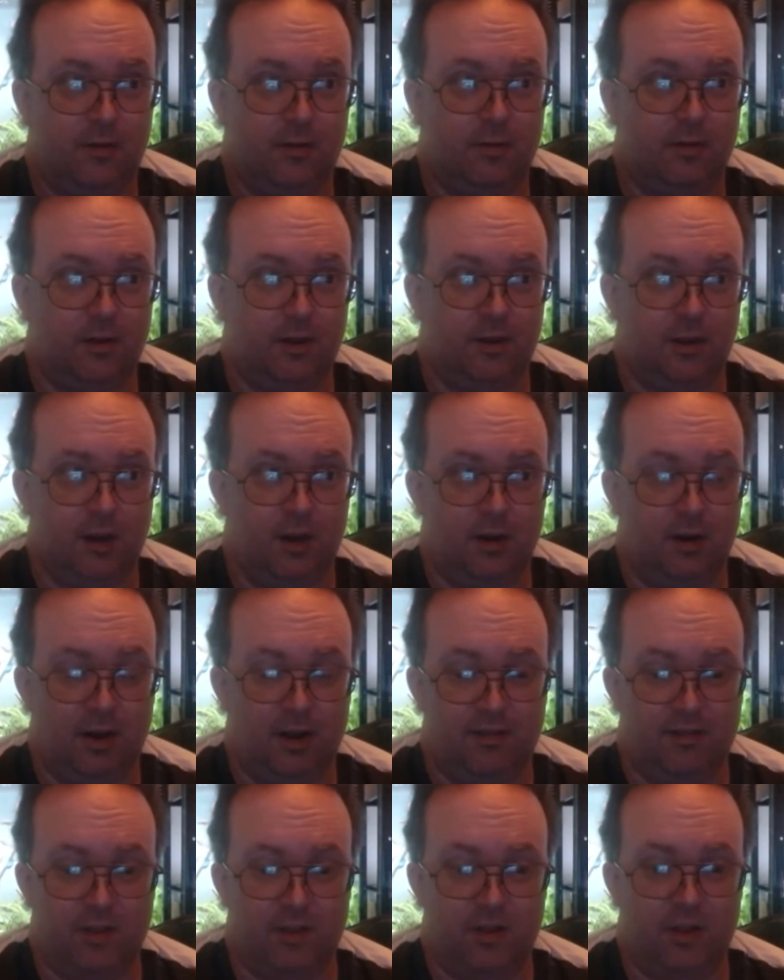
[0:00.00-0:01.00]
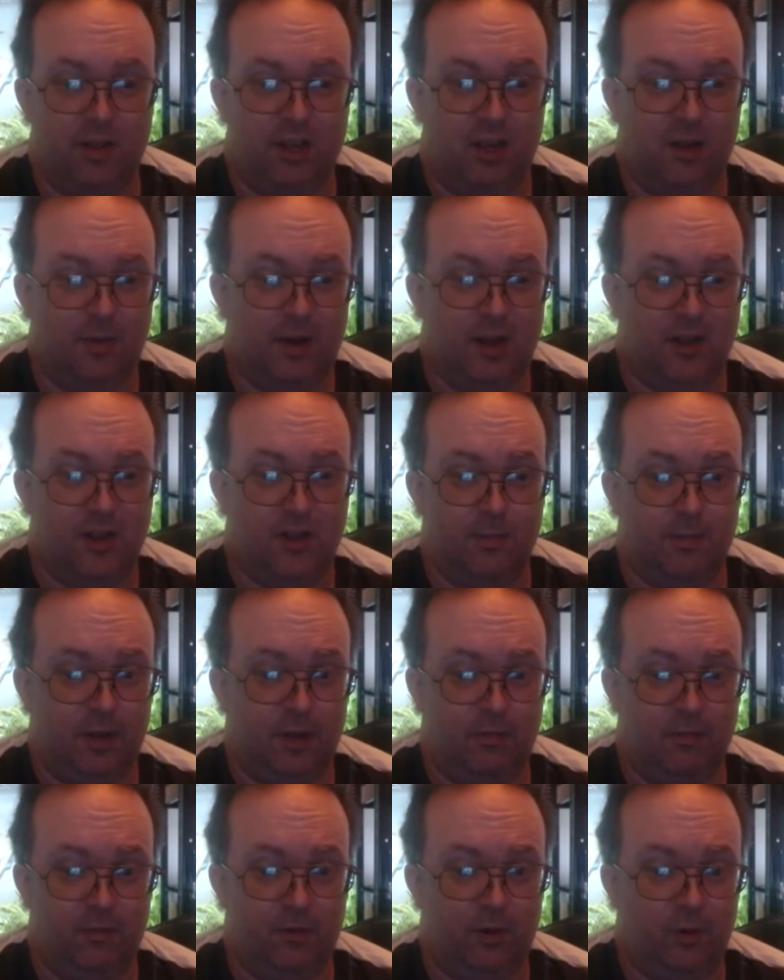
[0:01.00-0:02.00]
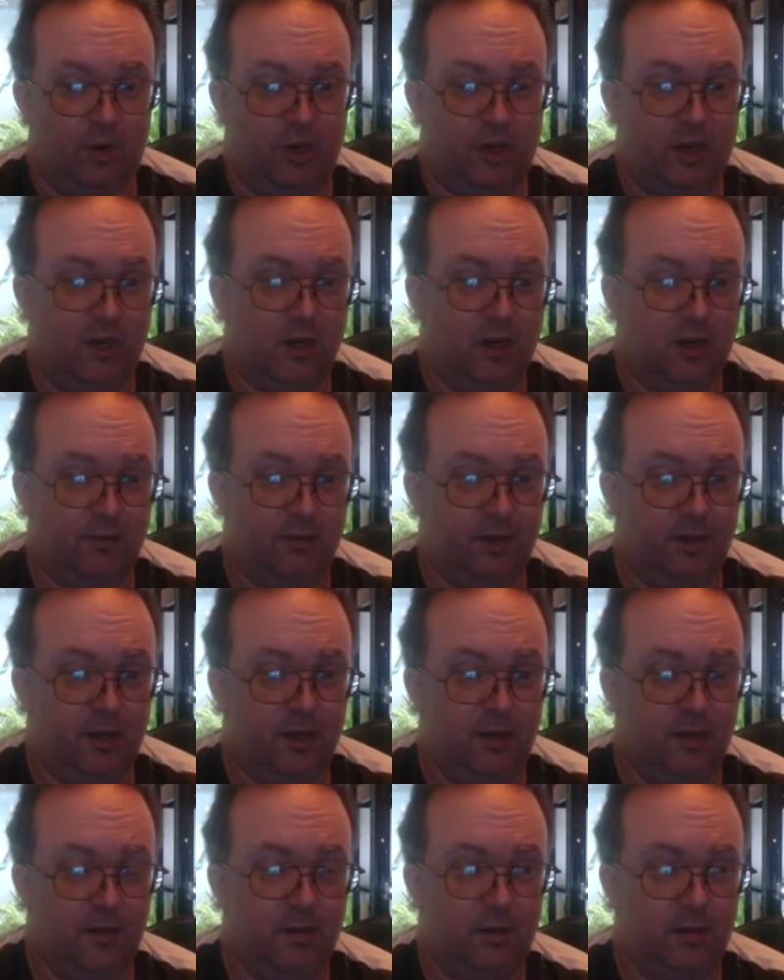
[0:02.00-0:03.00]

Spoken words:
and then I'll have to think about something for the week after.